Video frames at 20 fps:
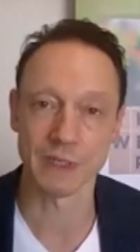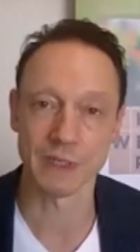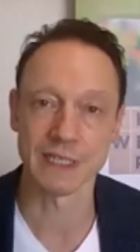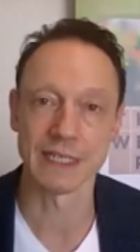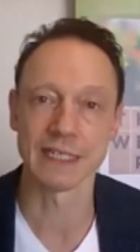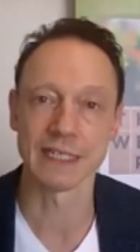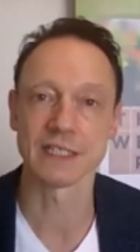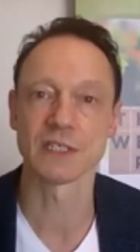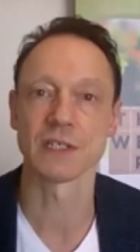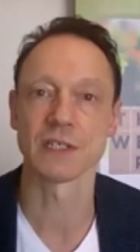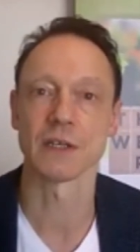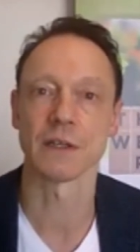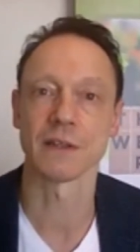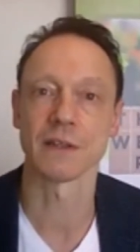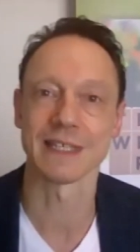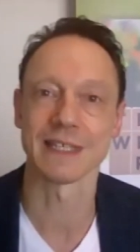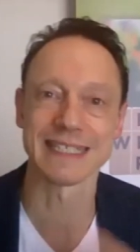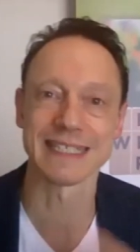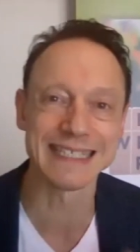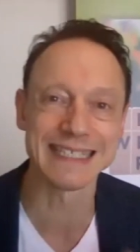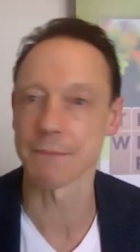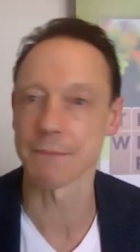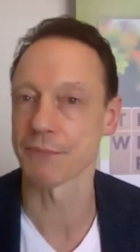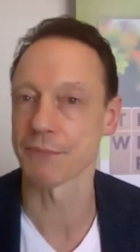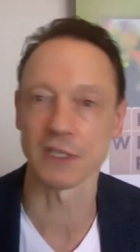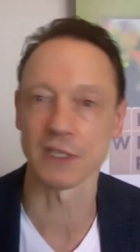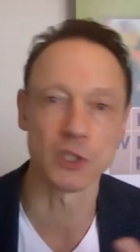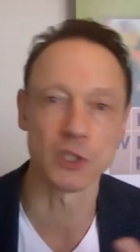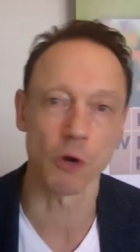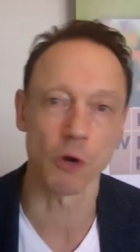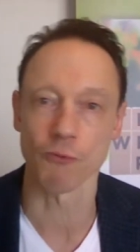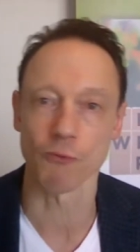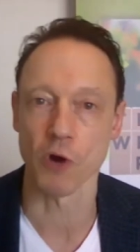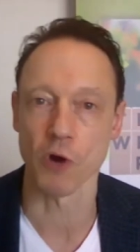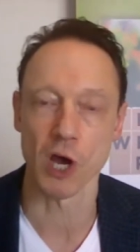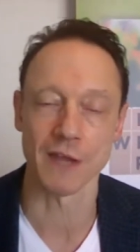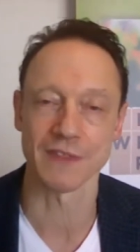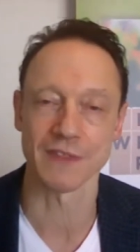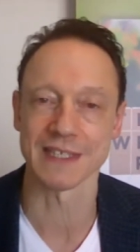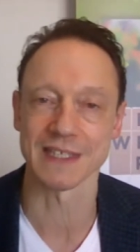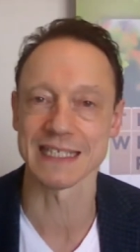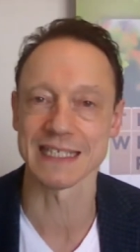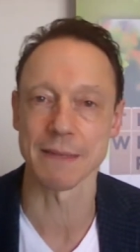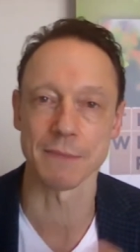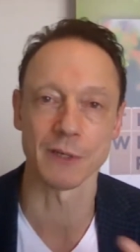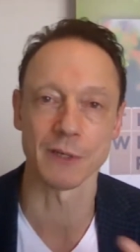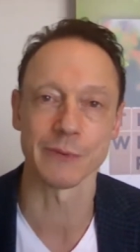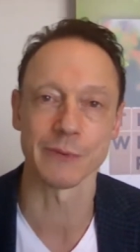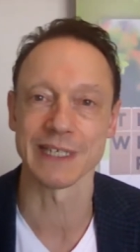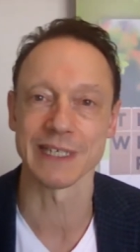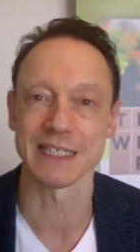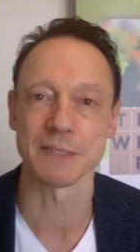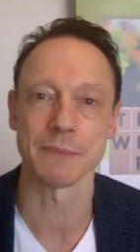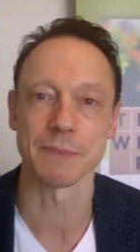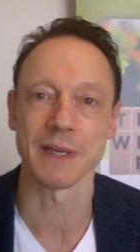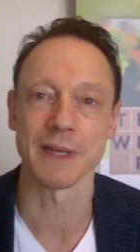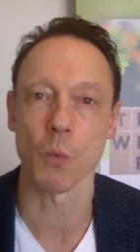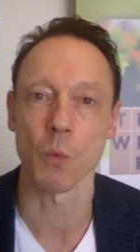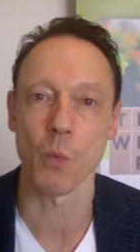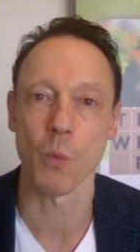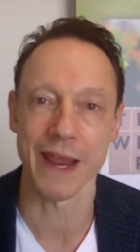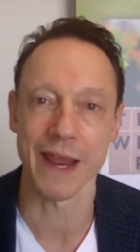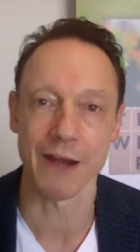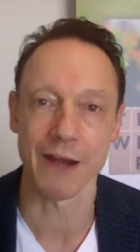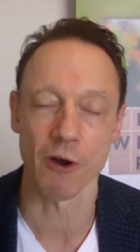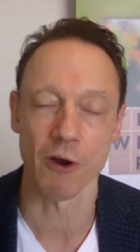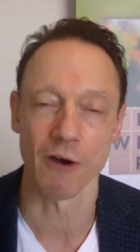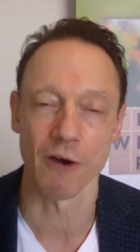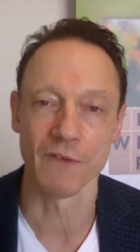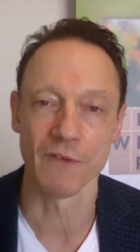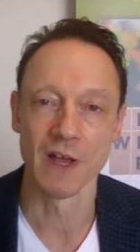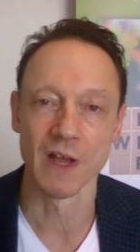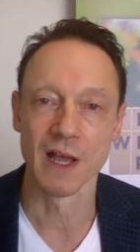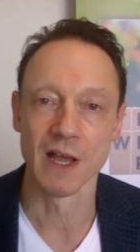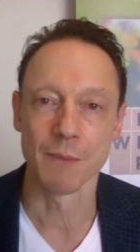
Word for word: We need to, there's something not right. There's something we need to be aware of.